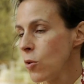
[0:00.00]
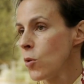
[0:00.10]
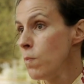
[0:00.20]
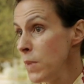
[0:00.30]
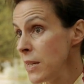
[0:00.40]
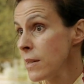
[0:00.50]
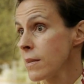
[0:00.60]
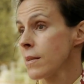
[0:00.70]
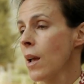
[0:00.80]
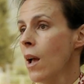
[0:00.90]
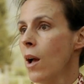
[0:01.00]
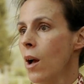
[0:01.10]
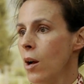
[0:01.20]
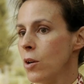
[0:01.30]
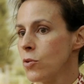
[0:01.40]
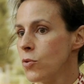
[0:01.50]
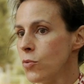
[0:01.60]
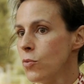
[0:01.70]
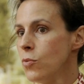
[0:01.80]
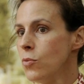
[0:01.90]
means
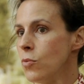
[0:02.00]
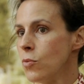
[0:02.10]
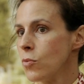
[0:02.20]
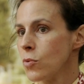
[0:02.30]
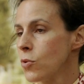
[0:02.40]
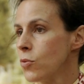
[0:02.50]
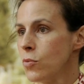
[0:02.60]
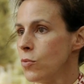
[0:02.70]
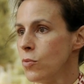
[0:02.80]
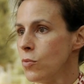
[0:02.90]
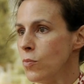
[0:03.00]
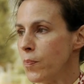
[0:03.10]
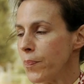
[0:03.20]
to, to